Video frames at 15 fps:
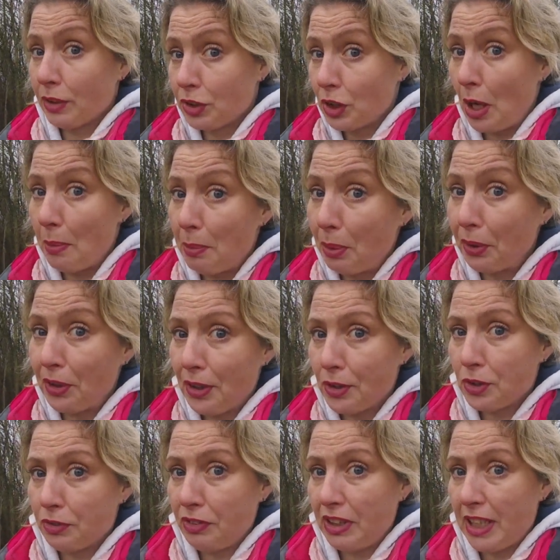So I'll put
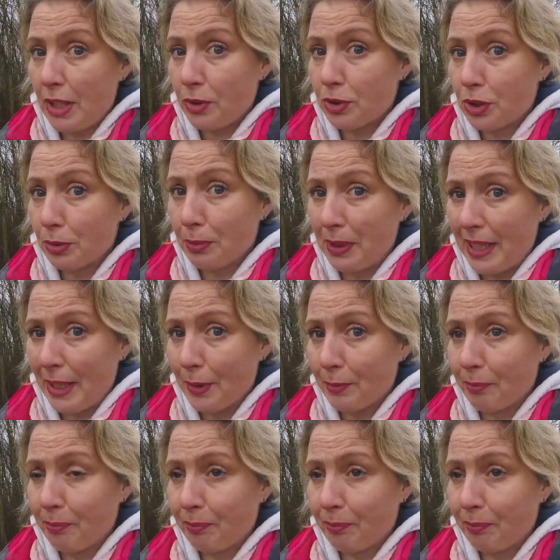those videos up now.